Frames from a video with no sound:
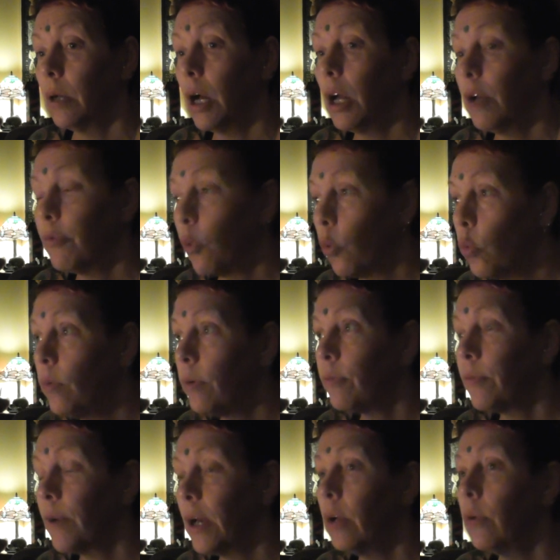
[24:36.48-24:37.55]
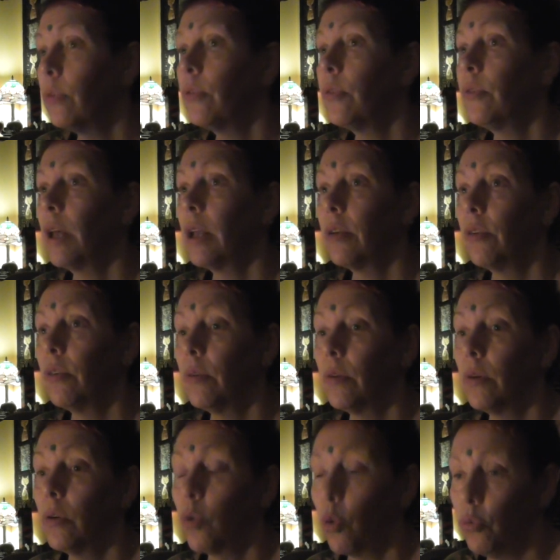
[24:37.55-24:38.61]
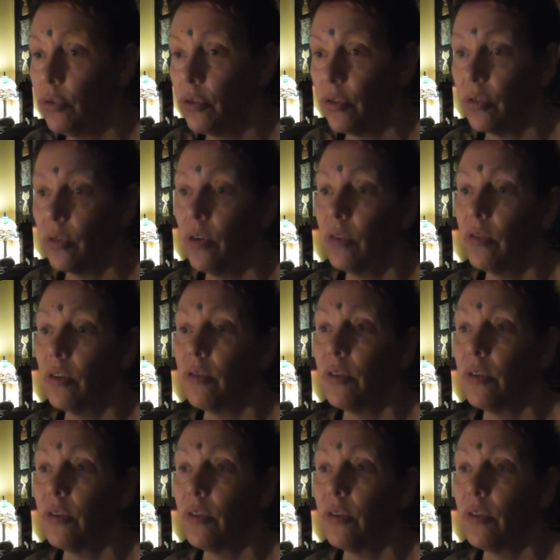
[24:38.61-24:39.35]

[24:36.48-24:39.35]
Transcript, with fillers: I've always felt that consciousness